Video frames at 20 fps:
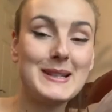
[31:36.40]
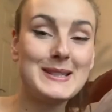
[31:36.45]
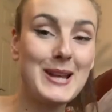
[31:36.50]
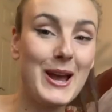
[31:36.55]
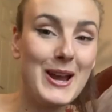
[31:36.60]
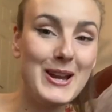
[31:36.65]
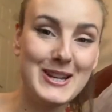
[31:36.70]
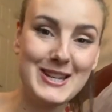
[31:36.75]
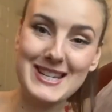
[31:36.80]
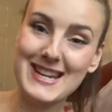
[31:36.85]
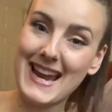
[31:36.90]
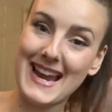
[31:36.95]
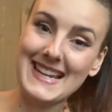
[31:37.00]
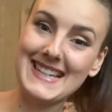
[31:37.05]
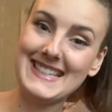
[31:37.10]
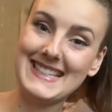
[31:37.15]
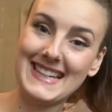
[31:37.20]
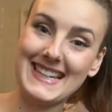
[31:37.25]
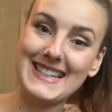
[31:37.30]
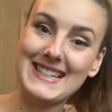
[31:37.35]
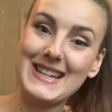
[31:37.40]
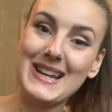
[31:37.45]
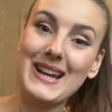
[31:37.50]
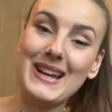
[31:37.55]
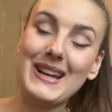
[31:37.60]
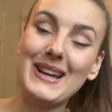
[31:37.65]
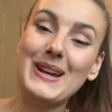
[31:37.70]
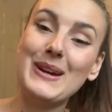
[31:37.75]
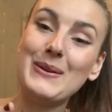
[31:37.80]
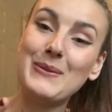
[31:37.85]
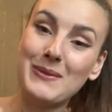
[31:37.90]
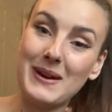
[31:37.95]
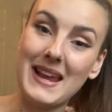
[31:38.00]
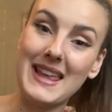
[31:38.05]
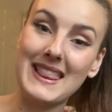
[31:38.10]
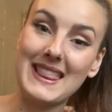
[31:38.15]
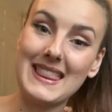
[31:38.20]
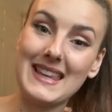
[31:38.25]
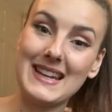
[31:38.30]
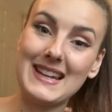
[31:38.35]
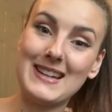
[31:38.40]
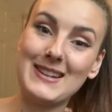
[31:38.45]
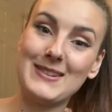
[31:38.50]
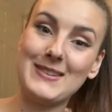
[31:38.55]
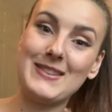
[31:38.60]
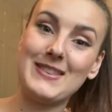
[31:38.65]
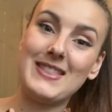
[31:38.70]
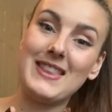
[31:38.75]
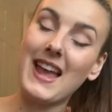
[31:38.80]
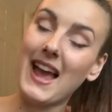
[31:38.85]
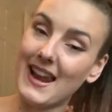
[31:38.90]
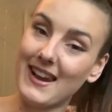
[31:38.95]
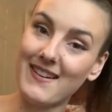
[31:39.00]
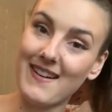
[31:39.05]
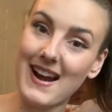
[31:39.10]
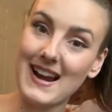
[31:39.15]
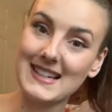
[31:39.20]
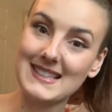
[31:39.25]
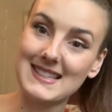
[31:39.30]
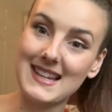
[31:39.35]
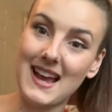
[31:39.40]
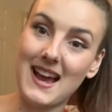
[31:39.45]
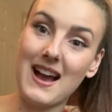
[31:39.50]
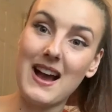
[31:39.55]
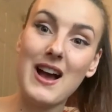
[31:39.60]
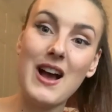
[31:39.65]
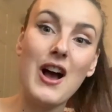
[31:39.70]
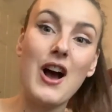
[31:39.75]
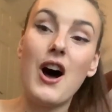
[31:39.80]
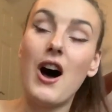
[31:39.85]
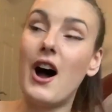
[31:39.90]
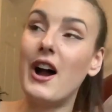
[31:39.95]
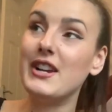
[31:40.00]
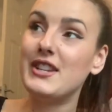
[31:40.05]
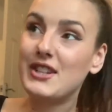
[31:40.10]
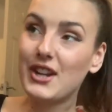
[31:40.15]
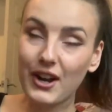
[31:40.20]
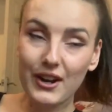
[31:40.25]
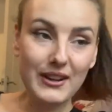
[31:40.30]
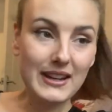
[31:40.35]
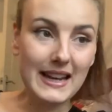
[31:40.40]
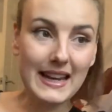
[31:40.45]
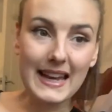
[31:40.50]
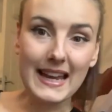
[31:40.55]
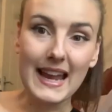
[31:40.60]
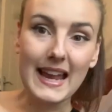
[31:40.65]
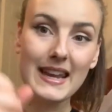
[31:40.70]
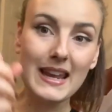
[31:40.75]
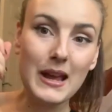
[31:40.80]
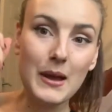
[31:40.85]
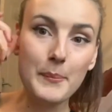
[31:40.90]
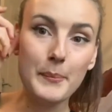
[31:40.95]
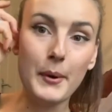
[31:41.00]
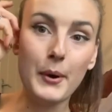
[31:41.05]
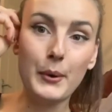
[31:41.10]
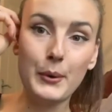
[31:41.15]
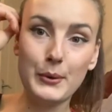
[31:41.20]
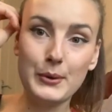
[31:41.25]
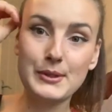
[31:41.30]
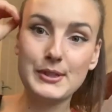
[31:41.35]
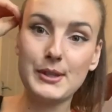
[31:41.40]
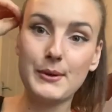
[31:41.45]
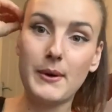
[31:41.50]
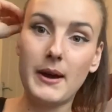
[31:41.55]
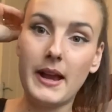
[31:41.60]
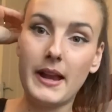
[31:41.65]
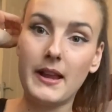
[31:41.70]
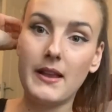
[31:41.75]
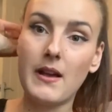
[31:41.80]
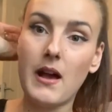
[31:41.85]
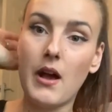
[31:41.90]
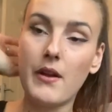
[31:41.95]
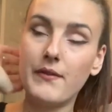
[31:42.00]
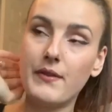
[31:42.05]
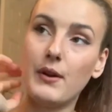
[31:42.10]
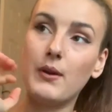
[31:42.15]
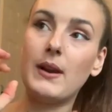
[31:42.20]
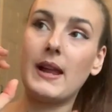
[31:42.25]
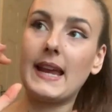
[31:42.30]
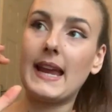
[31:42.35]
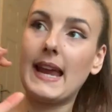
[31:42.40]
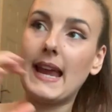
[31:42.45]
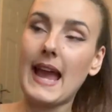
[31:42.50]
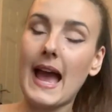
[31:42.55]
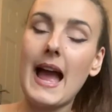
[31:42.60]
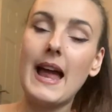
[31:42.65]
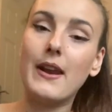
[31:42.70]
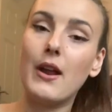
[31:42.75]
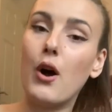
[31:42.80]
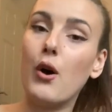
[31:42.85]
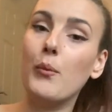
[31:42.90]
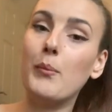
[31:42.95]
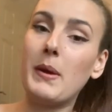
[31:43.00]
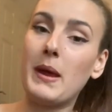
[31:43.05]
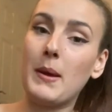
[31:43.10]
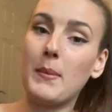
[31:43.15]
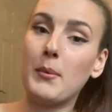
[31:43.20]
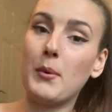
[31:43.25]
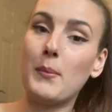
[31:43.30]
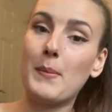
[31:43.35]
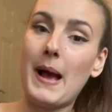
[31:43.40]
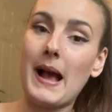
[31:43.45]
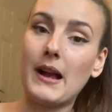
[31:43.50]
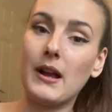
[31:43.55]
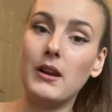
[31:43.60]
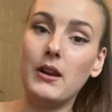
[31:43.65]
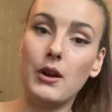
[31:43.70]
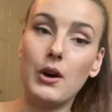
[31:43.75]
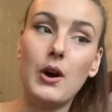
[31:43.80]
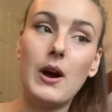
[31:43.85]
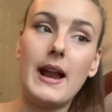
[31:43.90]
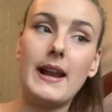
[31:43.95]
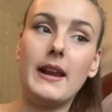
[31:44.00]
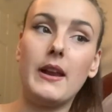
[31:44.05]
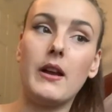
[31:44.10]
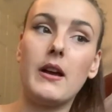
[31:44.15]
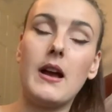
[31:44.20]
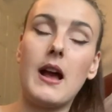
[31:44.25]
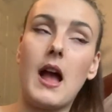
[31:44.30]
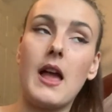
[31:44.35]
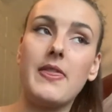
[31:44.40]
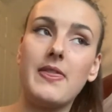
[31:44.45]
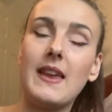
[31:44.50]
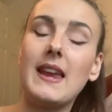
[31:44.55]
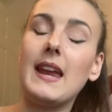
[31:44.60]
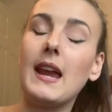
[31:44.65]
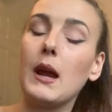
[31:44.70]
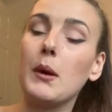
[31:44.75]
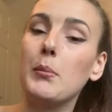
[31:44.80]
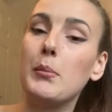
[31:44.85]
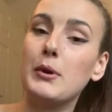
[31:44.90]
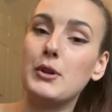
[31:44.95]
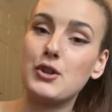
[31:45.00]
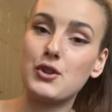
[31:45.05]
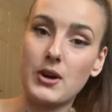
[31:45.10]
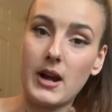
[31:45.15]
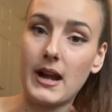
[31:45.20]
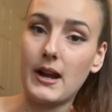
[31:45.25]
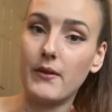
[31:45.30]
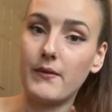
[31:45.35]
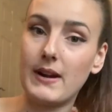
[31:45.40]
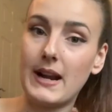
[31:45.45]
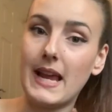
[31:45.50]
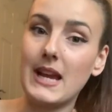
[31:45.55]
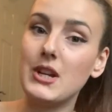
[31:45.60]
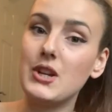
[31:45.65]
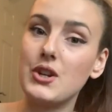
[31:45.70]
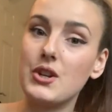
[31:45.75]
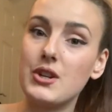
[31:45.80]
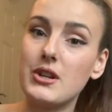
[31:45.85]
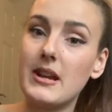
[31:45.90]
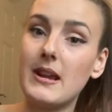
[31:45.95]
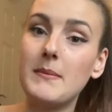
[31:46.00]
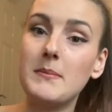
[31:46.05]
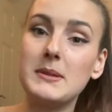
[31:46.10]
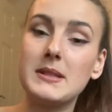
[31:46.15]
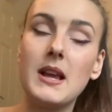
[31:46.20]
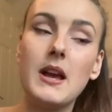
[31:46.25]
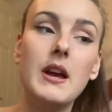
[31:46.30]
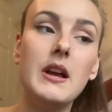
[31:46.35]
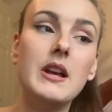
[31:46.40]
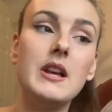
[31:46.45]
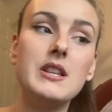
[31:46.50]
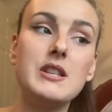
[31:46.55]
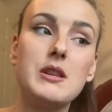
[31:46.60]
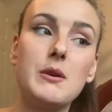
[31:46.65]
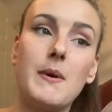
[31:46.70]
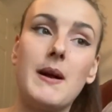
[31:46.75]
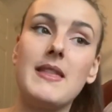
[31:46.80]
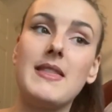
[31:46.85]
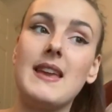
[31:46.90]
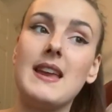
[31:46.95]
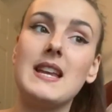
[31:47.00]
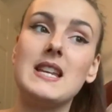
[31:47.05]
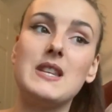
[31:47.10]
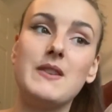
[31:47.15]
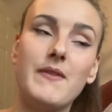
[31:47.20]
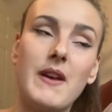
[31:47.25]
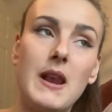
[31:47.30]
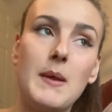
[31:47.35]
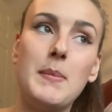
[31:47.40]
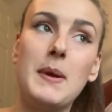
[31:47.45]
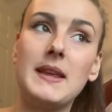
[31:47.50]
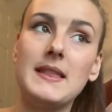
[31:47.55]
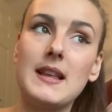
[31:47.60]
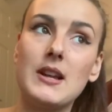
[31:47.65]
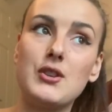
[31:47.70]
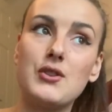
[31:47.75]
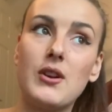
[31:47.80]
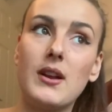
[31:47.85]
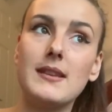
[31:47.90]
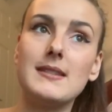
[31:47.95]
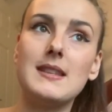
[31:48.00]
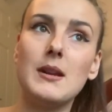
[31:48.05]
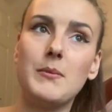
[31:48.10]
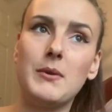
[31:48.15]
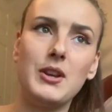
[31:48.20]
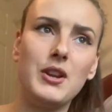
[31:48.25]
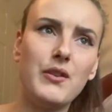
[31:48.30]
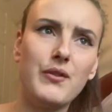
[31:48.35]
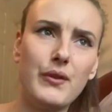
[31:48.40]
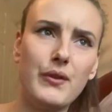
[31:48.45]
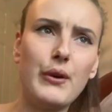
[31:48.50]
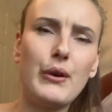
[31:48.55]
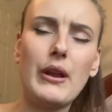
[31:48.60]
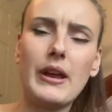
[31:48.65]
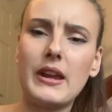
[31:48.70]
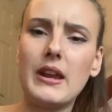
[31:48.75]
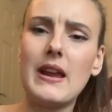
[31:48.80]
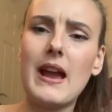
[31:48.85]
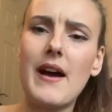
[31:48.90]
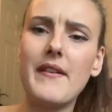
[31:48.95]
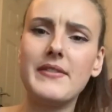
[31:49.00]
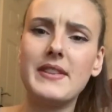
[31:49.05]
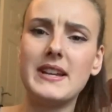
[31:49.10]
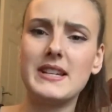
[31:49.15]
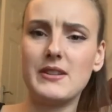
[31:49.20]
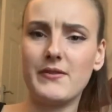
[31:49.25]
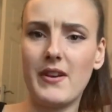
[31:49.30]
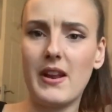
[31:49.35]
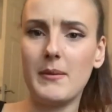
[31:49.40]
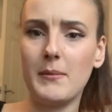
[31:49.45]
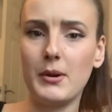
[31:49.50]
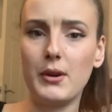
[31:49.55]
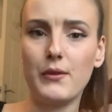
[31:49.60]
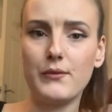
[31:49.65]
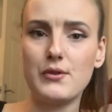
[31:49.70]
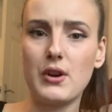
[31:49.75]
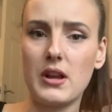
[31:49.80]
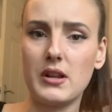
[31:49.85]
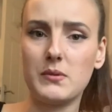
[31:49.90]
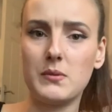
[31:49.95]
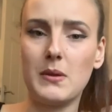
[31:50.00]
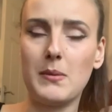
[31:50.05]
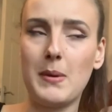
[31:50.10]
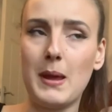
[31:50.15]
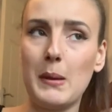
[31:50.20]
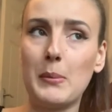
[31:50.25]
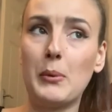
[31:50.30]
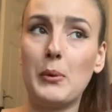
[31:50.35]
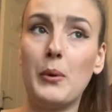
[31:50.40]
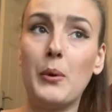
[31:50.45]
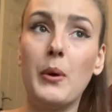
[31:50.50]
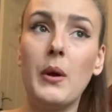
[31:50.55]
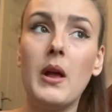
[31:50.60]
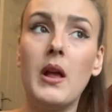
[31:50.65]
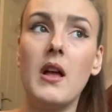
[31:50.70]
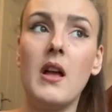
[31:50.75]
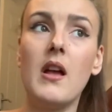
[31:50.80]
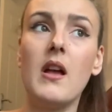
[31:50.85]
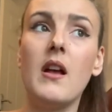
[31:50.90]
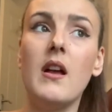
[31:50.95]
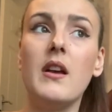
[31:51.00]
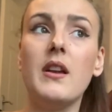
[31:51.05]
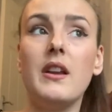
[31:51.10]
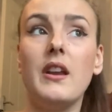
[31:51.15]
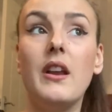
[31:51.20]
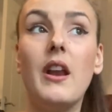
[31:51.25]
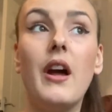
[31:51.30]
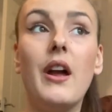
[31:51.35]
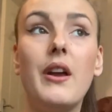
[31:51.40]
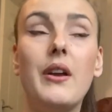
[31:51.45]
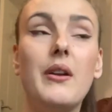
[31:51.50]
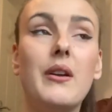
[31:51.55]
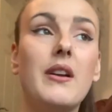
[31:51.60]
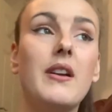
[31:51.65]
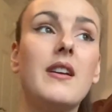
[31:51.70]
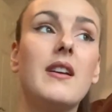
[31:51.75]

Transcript: associated with the anorexia. I totally get it, but also I, I feel like it can hold people back a lot and it, I think it can put strain on relationships. So I think developing that trust and when you feel like you have that development of trust with people, you know,